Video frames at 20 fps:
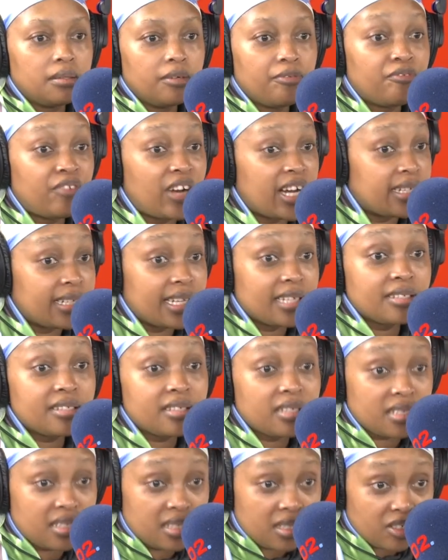
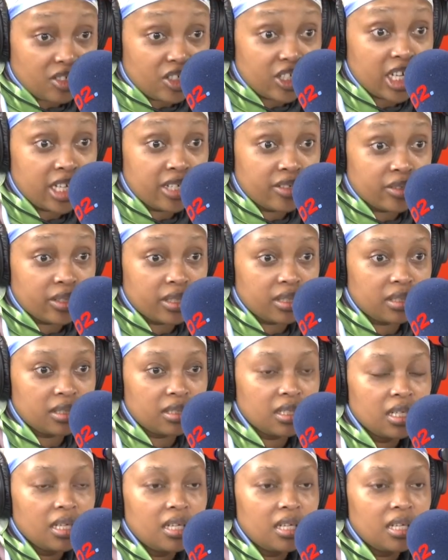finances in general,